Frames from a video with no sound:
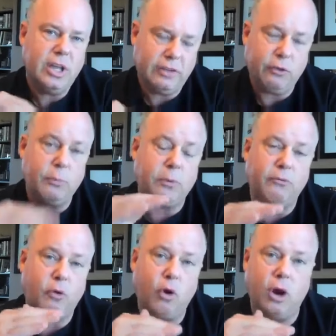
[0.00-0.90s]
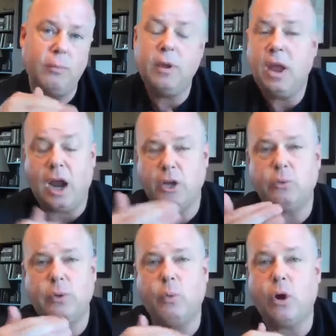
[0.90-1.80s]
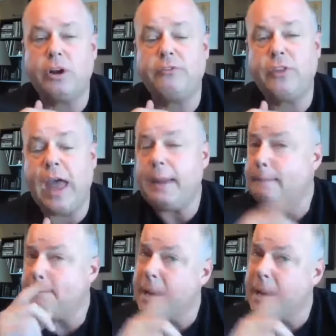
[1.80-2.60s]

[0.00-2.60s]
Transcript: if you perform, are you rewarded for that?